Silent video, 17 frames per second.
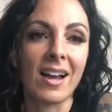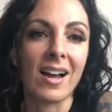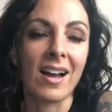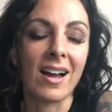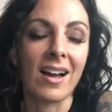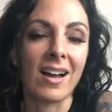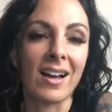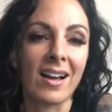
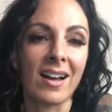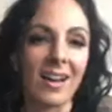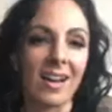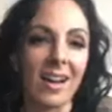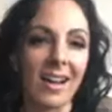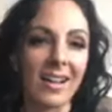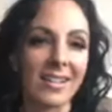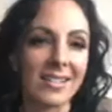
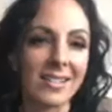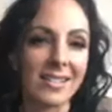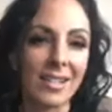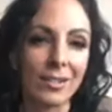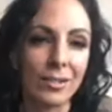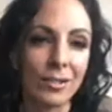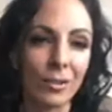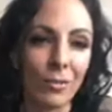I could
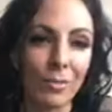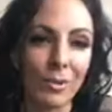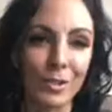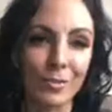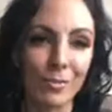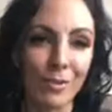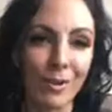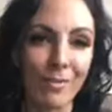say so
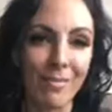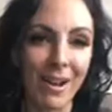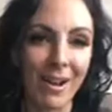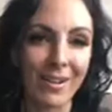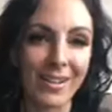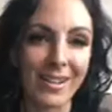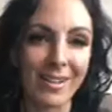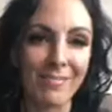much more
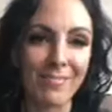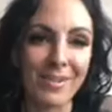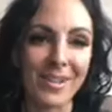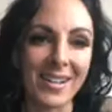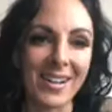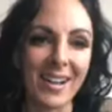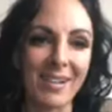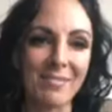about it,
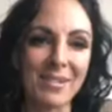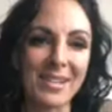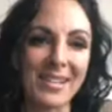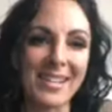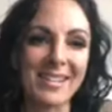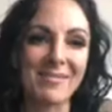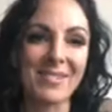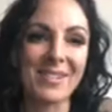but I'm
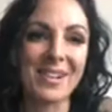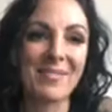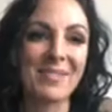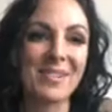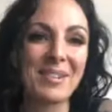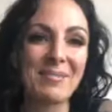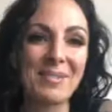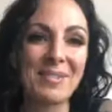
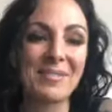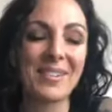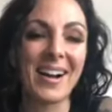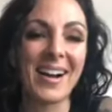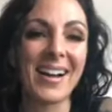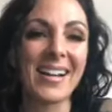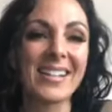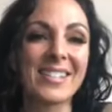gonna move
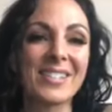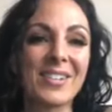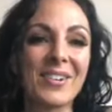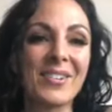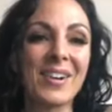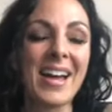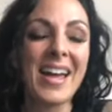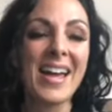on.
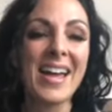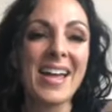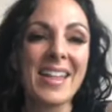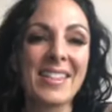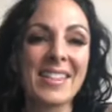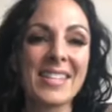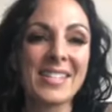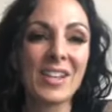So
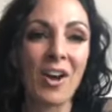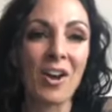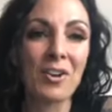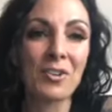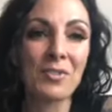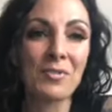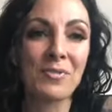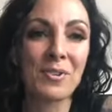this
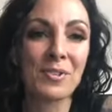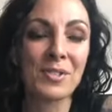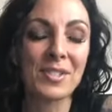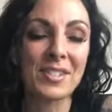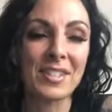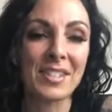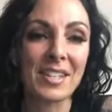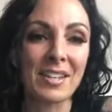Art Nouveau
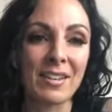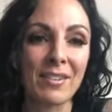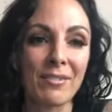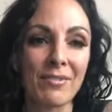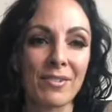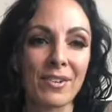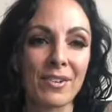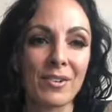
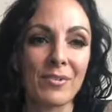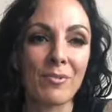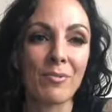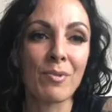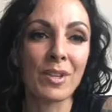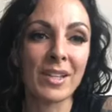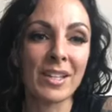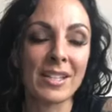sleeve
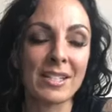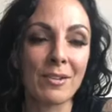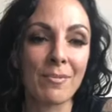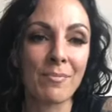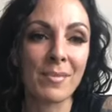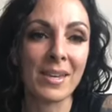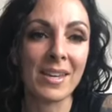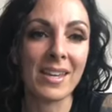really to
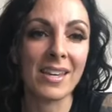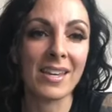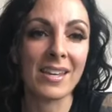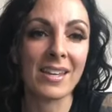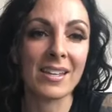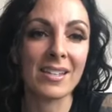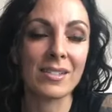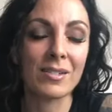
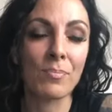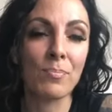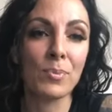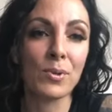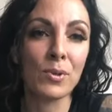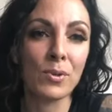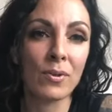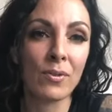me is a
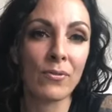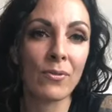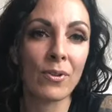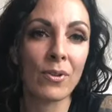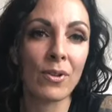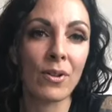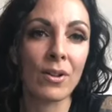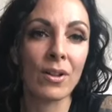
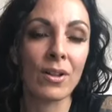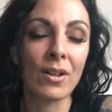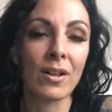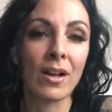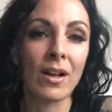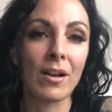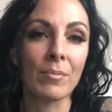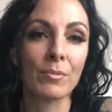
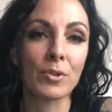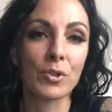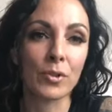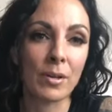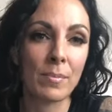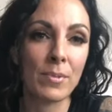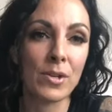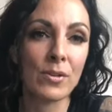beautiful
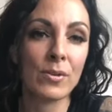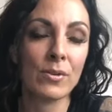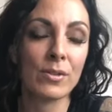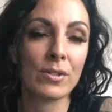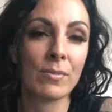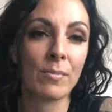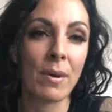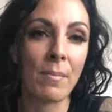
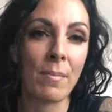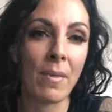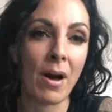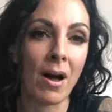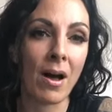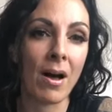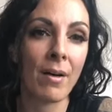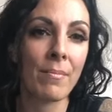tribute to my
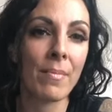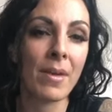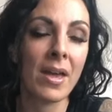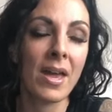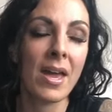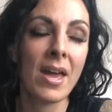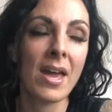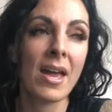mom
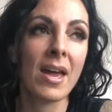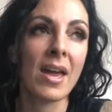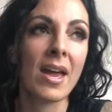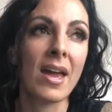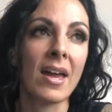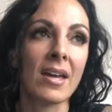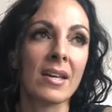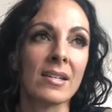
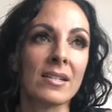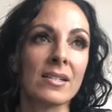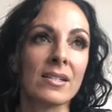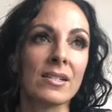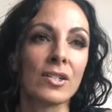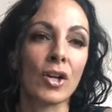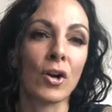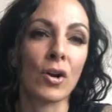and
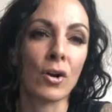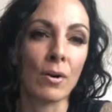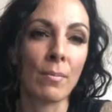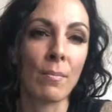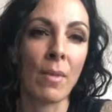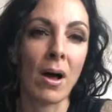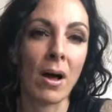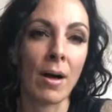to her
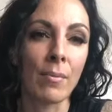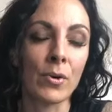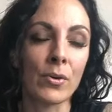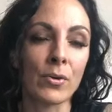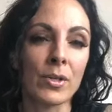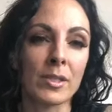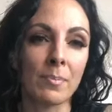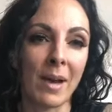mom
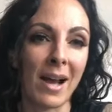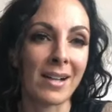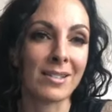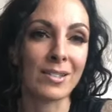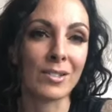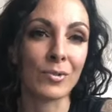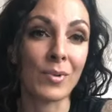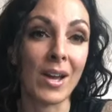who has
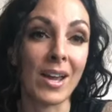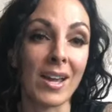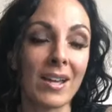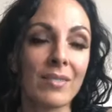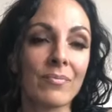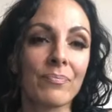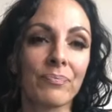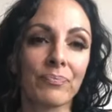passed
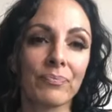away.